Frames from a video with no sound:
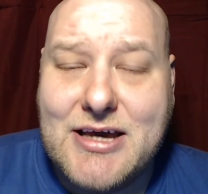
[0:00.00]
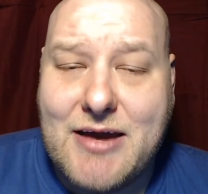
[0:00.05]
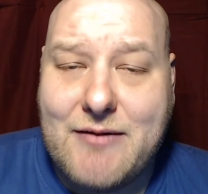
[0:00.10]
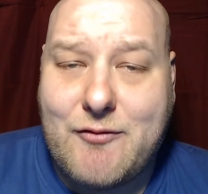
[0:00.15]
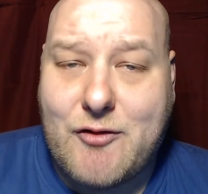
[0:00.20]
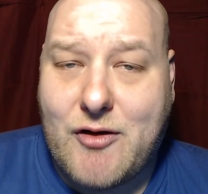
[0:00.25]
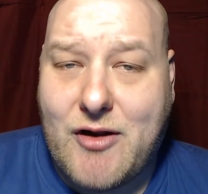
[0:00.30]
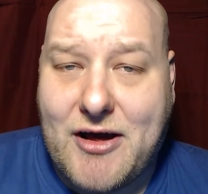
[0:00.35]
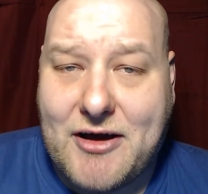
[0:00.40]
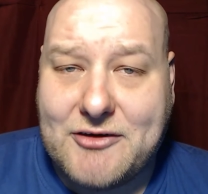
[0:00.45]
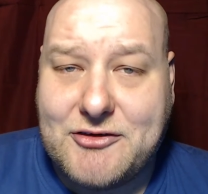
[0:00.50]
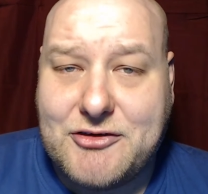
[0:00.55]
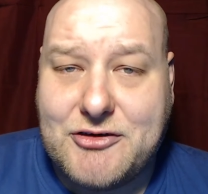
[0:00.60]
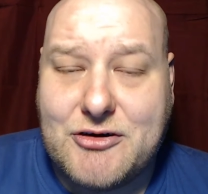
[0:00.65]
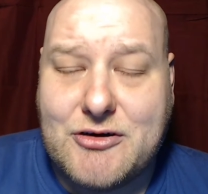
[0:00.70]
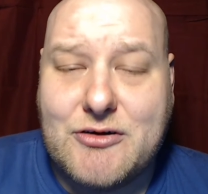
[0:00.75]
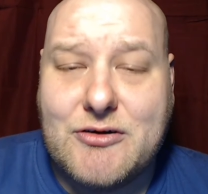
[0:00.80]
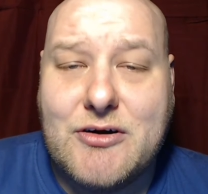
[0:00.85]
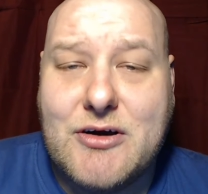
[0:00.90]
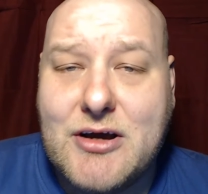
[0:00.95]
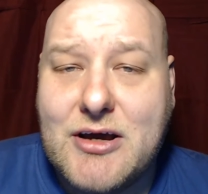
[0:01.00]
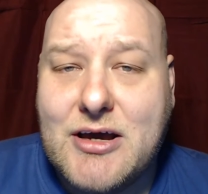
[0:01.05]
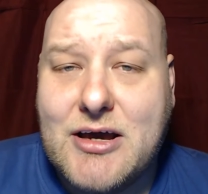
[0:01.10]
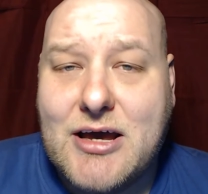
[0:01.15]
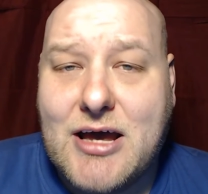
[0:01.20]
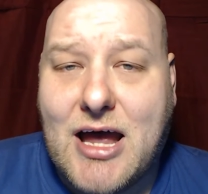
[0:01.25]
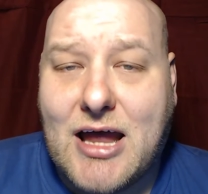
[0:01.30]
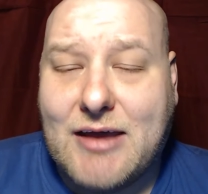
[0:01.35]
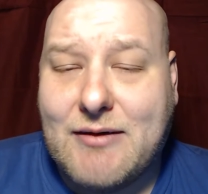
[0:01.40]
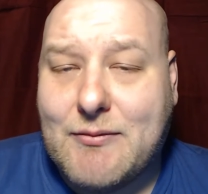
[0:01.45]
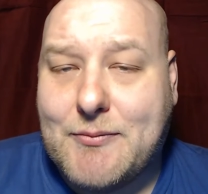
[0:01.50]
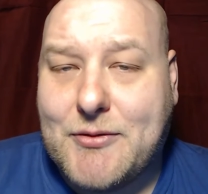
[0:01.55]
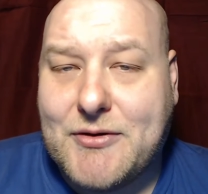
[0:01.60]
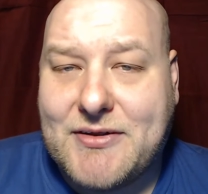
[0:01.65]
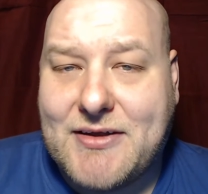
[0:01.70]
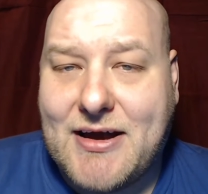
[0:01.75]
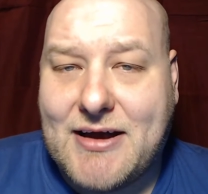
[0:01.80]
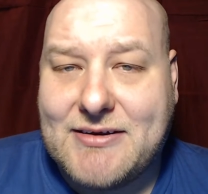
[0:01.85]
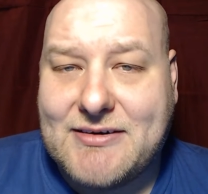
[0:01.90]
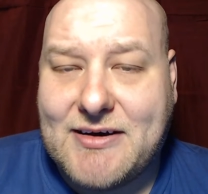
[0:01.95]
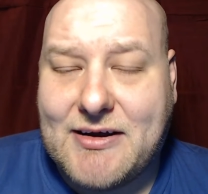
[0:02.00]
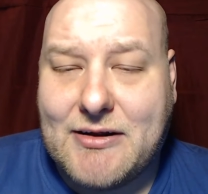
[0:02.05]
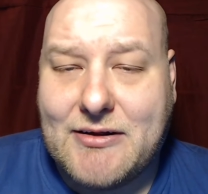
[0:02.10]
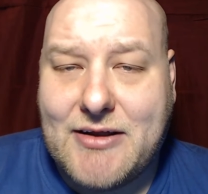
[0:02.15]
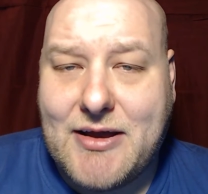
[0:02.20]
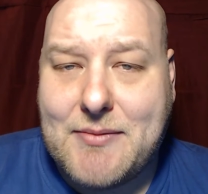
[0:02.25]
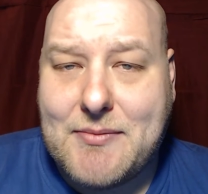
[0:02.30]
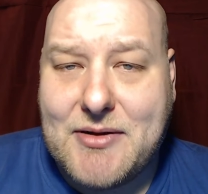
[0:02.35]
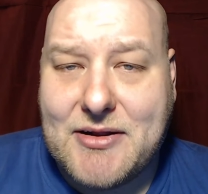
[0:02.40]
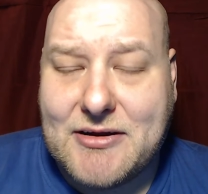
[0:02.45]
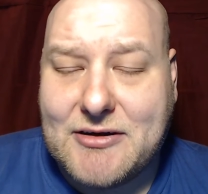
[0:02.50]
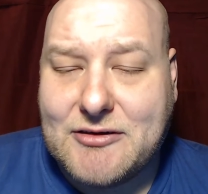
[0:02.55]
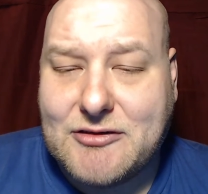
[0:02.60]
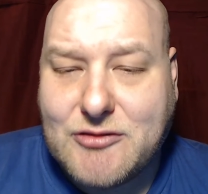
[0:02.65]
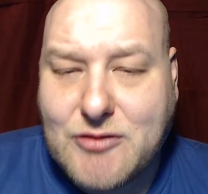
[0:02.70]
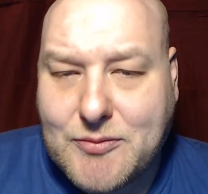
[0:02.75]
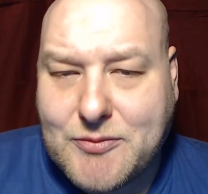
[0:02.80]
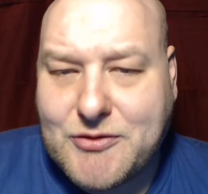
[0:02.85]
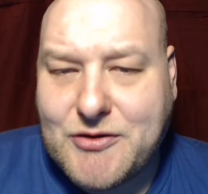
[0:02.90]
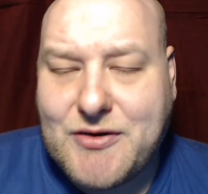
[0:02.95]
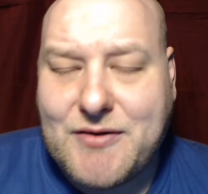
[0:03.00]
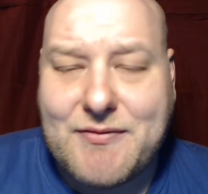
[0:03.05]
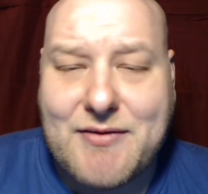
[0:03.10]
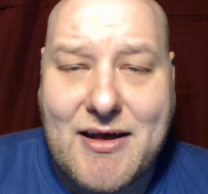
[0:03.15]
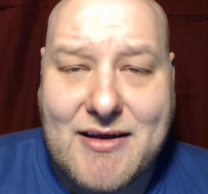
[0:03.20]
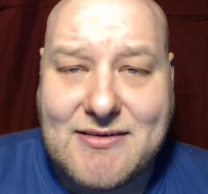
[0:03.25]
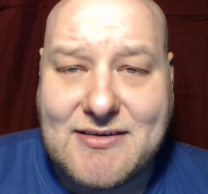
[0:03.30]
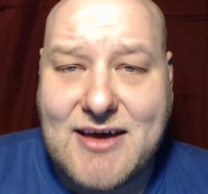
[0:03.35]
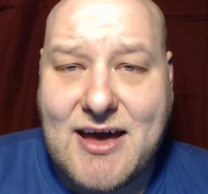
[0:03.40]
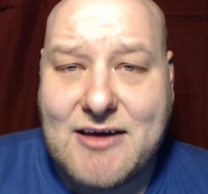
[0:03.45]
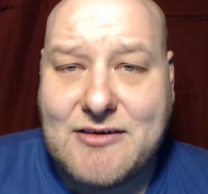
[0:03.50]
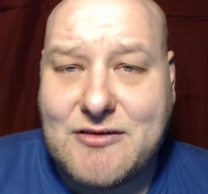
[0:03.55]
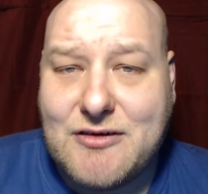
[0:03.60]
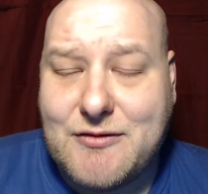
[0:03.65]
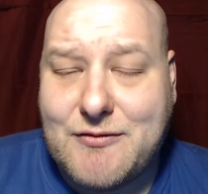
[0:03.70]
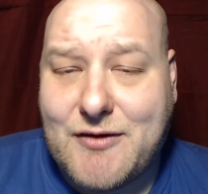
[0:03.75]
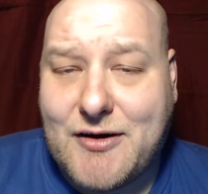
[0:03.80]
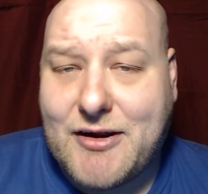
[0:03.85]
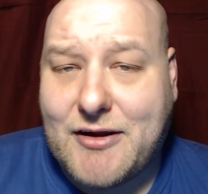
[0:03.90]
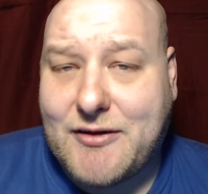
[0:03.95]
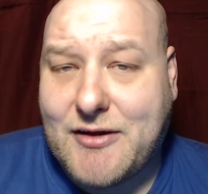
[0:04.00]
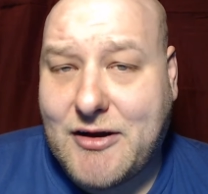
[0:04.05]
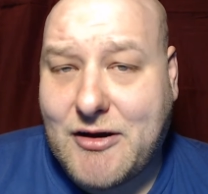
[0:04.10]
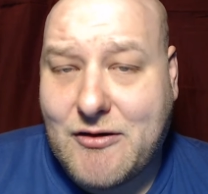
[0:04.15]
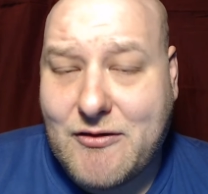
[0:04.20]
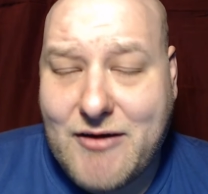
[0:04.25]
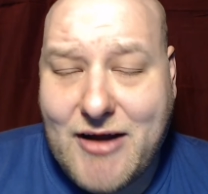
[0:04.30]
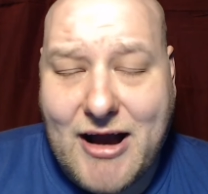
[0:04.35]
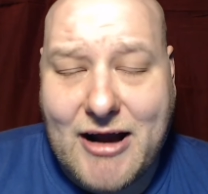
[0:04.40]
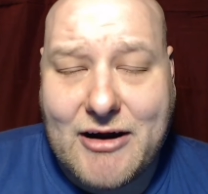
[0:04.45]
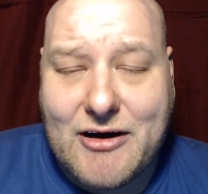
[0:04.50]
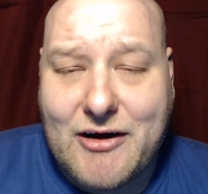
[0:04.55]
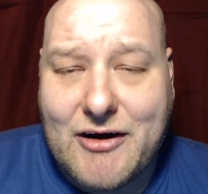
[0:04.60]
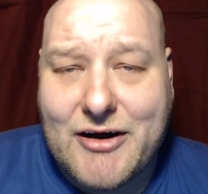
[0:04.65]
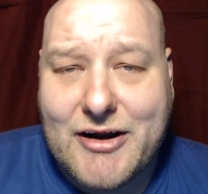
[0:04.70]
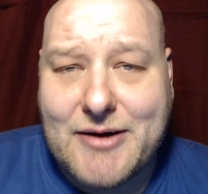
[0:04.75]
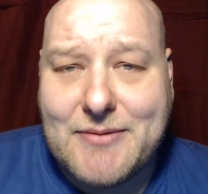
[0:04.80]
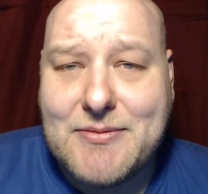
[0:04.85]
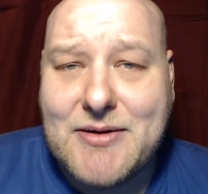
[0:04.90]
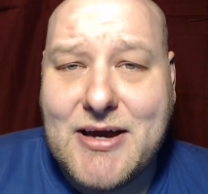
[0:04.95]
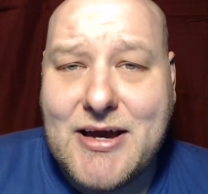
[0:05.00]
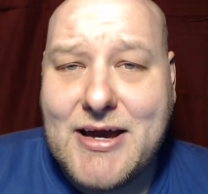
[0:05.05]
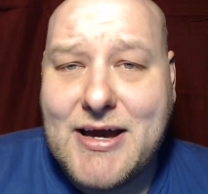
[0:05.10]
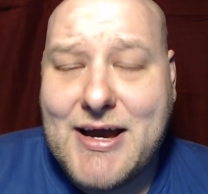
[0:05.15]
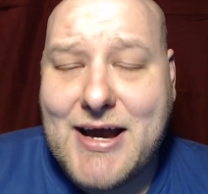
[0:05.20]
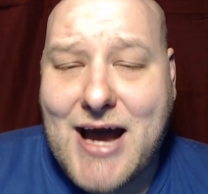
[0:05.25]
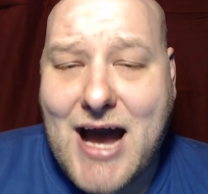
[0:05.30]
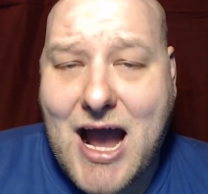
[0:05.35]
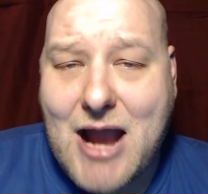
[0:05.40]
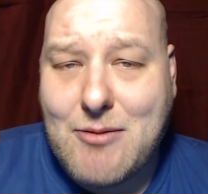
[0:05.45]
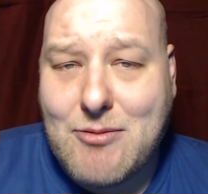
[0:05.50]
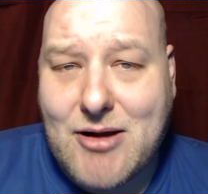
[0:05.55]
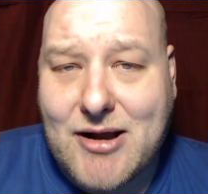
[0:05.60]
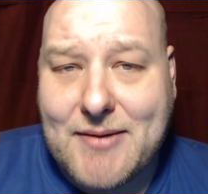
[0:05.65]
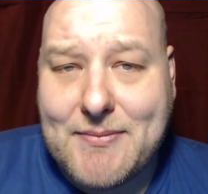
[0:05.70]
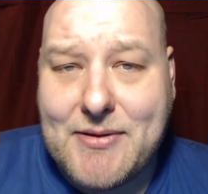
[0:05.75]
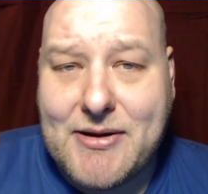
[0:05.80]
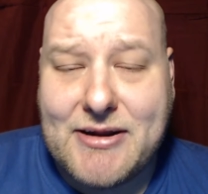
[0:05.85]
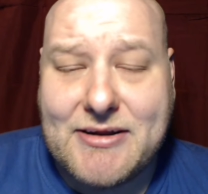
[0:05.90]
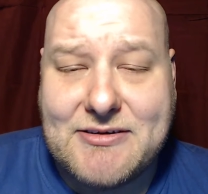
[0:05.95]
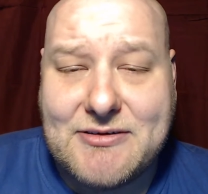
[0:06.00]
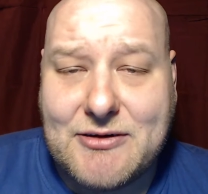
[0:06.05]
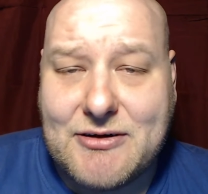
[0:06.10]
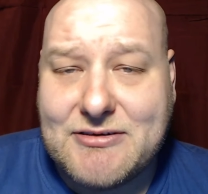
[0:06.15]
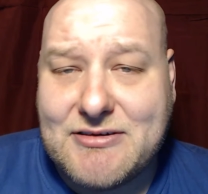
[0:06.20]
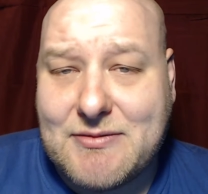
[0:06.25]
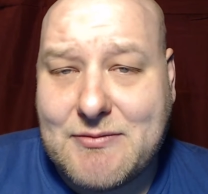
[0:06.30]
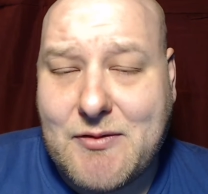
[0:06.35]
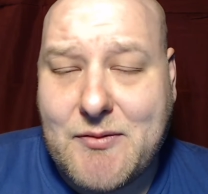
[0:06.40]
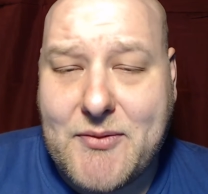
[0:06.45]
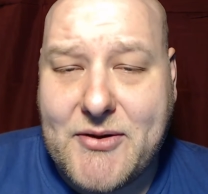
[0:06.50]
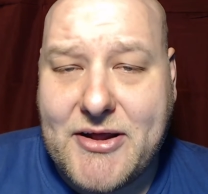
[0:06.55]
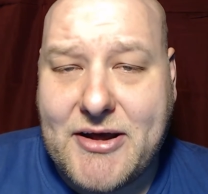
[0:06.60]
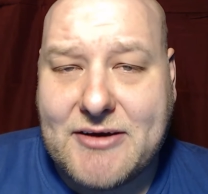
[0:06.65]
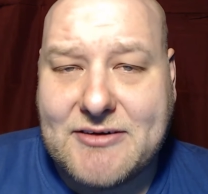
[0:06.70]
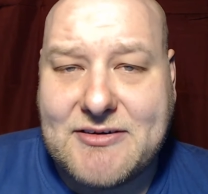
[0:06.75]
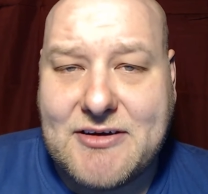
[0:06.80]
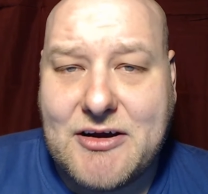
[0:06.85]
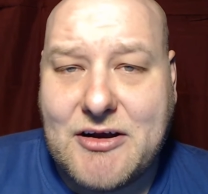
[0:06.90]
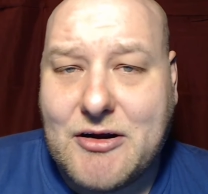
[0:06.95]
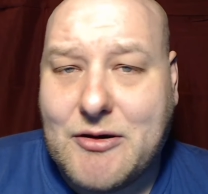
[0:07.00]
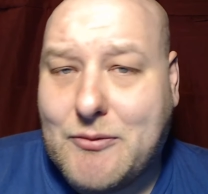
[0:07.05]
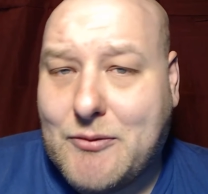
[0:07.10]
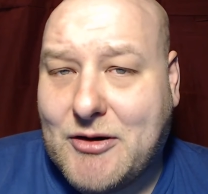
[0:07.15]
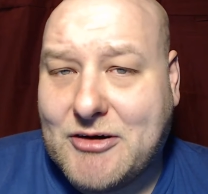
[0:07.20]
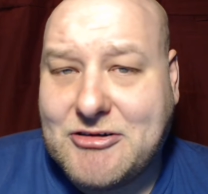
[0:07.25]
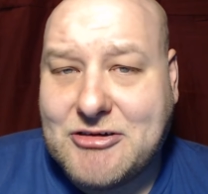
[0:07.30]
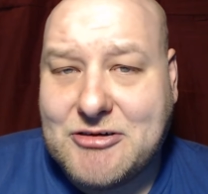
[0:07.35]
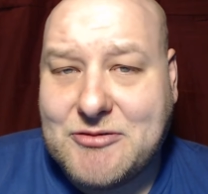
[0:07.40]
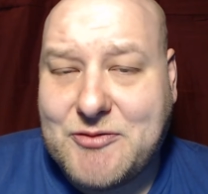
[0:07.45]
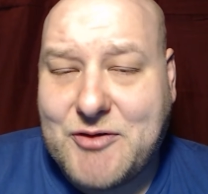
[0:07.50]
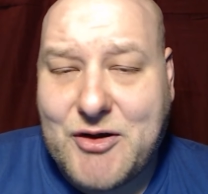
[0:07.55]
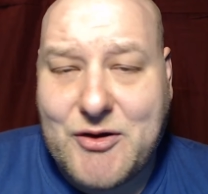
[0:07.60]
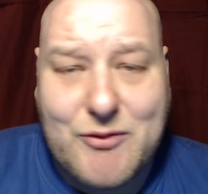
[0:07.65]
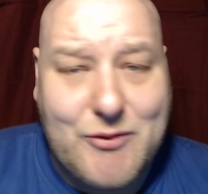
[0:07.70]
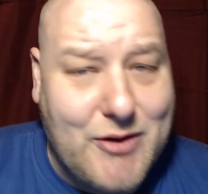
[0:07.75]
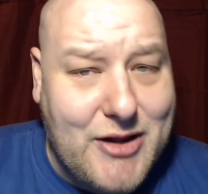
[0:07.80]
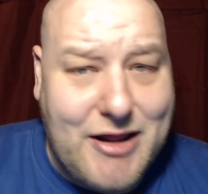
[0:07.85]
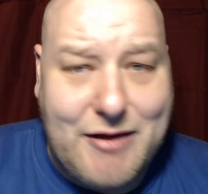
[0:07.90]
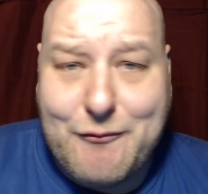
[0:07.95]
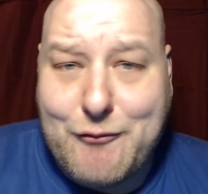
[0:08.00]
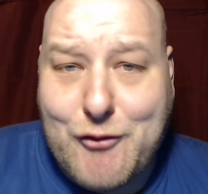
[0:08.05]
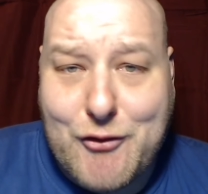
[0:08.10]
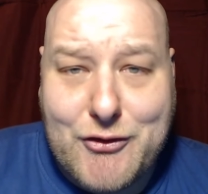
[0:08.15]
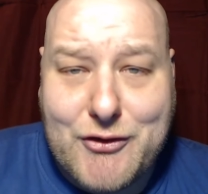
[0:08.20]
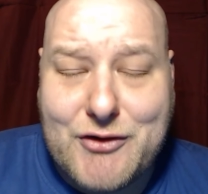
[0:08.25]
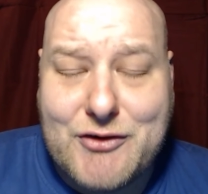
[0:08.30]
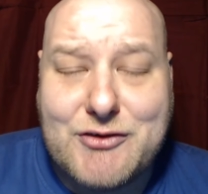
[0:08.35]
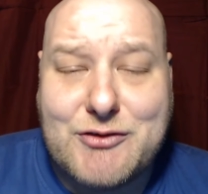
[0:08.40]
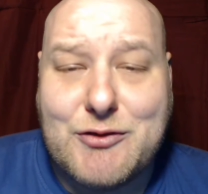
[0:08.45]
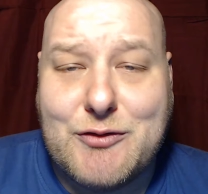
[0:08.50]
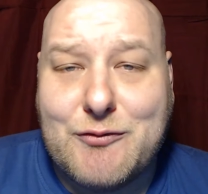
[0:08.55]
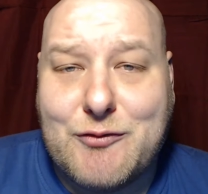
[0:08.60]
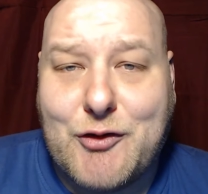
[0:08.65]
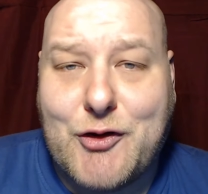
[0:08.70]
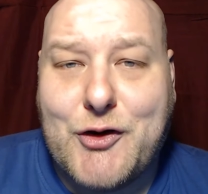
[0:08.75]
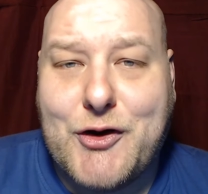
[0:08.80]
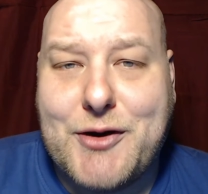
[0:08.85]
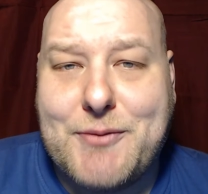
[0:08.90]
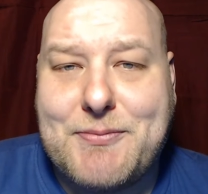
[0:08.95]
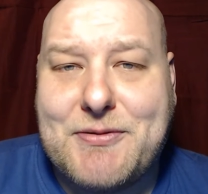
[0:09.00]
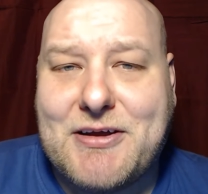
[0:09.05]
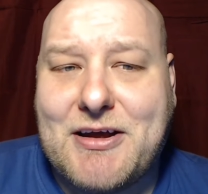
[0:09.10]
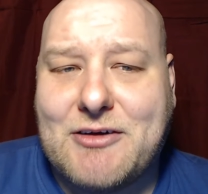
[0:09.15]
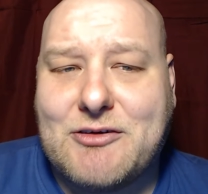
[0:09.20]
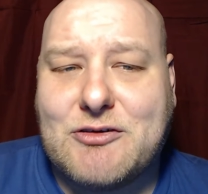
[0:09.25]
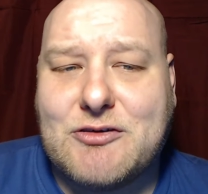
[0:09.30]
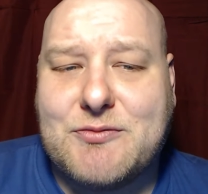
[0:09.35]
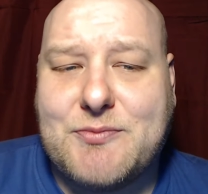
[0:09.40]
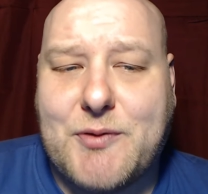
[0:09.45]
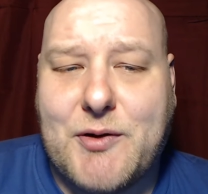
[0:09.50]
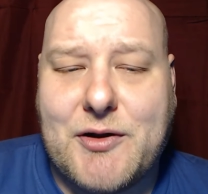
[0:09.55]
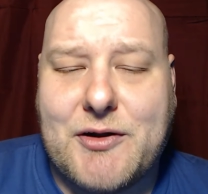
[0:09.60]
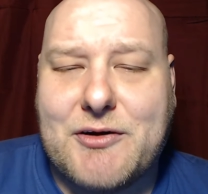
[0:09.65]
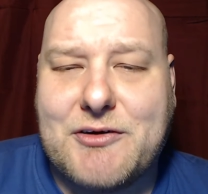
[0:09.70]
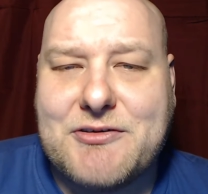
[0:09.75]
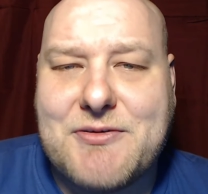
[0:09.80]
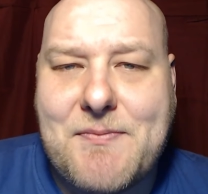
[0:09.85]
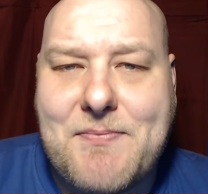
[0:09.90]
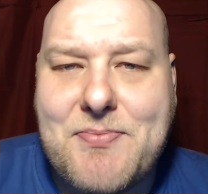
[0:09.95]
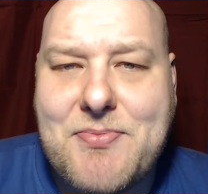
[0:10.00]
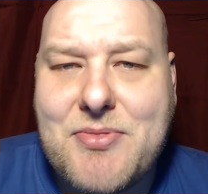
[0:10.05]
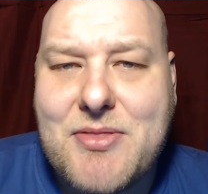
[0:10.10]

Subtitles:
If you're not sure, I'll even put that title name in the description. If that's the case and you find out that you're not caught up, I recommend, and so does everybody else, that you don't watch this video any further to avoid potential spoilers.